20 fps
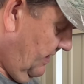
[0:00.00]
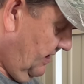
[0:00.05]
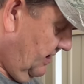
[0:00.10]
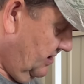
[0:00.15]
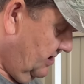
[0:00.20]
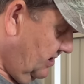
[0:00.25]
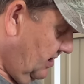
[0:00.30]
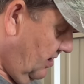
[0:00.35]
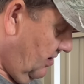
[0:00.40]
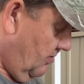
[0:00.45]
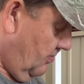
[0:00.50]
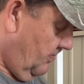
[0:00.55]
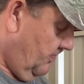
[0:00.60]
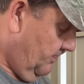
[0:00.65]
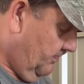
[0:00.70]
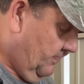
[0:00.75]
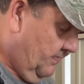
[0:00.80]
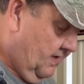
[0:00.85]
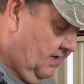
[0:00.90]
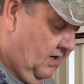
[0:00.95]
So
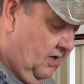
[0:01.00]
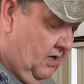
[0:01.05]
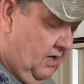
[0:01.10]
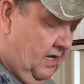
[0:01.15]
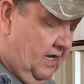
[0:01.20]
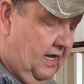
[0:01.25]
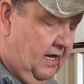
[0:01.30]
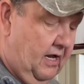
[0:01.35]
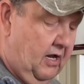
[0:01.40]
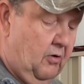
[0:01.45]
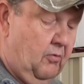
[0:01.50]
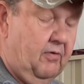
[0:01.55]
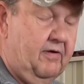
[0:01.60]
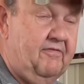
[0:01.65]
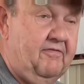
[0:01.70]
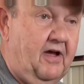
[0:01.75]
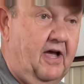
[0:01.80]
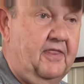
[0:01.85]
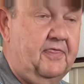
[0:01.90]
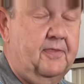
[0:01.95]

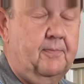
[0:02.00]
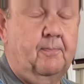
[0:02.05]
we've got the